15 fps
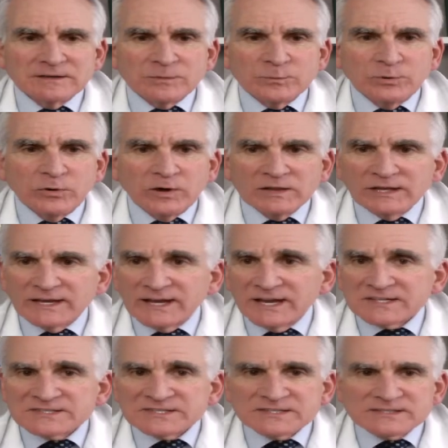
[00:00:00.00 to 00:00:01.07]
Paula
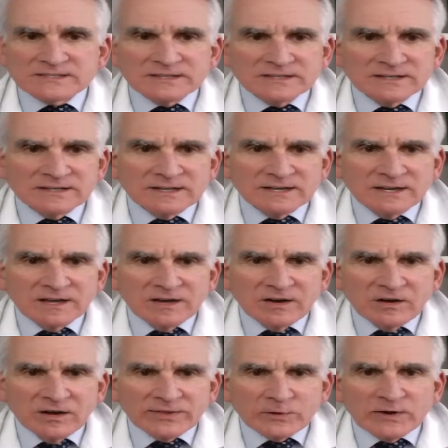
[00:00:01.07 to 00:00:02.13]
asks,
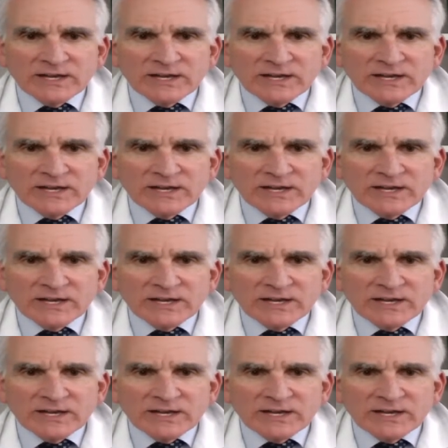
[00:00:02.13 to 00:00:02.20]
are there